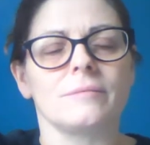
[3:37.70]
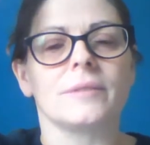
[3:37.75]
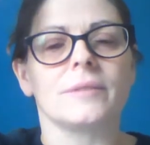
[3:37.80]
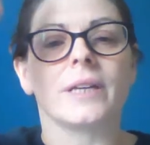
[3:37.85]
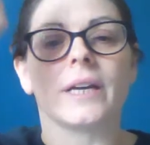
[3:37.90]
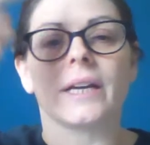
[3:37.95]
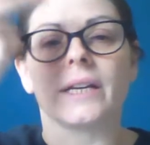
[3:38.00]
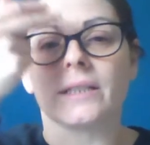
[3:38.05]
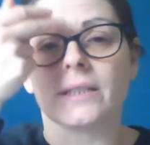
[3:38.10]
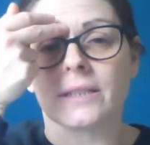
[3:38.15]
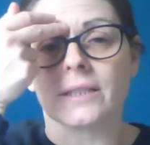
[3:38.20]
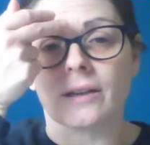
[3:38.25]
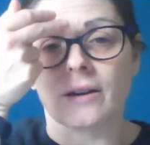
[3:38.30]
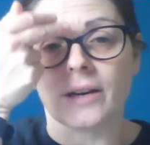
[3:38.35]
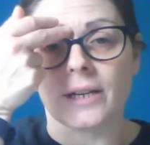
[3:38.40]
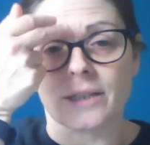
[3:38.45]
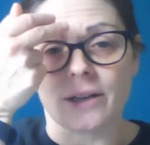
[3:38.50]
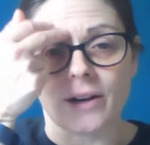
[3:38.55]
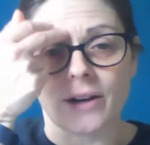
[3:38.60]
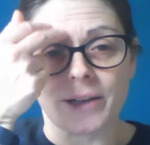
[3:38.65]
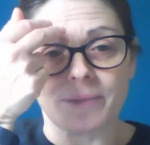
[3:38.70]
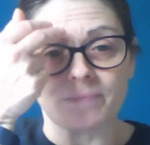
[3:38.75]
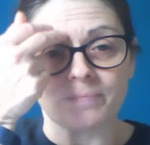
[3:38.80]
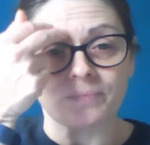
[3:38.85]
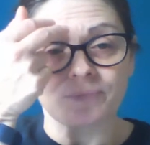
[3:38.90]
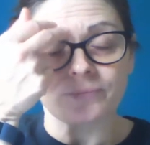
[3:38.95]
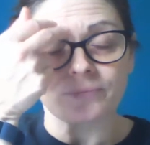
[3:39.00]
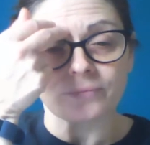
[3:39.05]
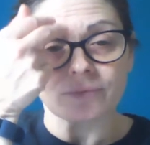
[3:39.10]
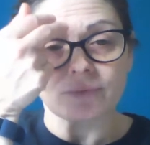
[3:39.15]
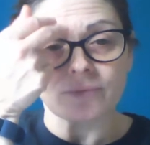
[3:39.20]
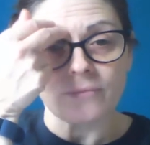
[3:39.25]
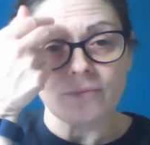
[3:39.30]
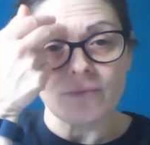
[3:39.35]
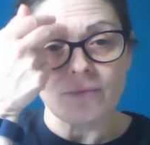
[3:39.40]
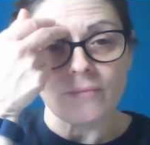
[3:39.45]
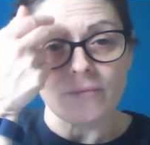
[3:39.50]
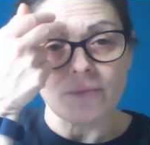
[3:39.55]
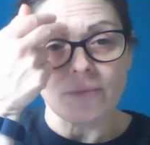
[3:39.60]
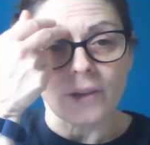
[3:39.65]
Inside eye.
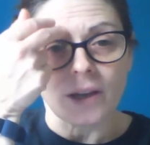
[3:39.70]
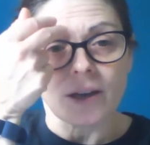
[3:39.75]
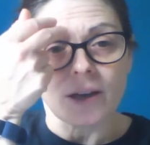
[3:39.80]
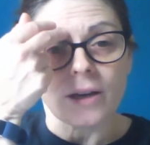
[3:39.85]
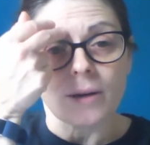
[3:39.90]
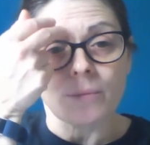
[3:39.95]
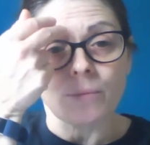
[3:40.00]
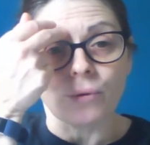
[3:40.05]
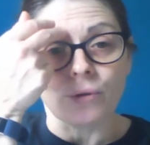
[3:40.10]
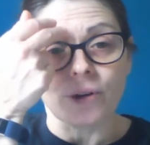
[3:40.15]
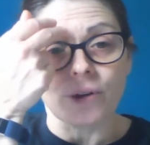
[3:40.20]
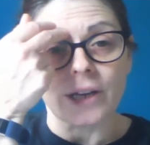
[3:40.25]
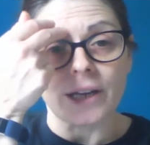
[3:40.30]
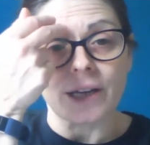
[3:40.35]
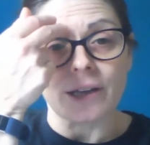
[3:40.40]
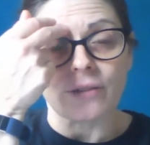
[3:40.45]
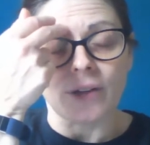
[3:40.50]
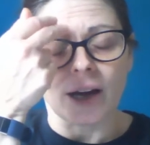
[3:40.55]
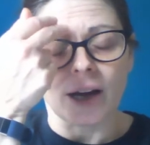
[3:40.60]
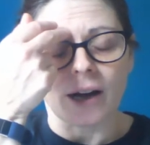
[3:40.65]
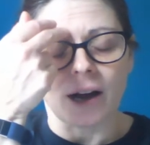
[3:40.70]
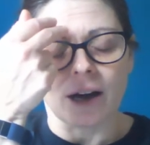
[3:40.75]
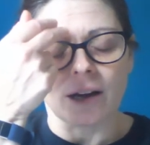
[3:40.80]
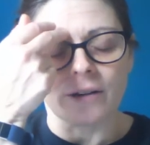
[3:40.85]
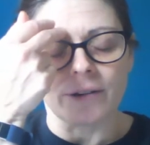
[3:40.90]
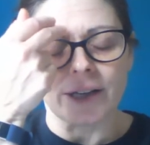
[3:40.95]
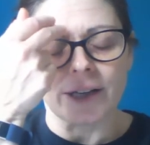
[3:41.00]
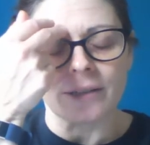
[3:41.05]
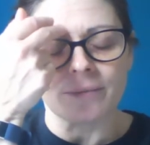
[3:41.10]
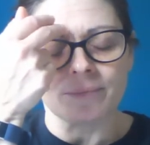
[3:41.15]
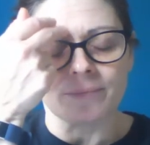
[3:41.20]
Breathe that colour in.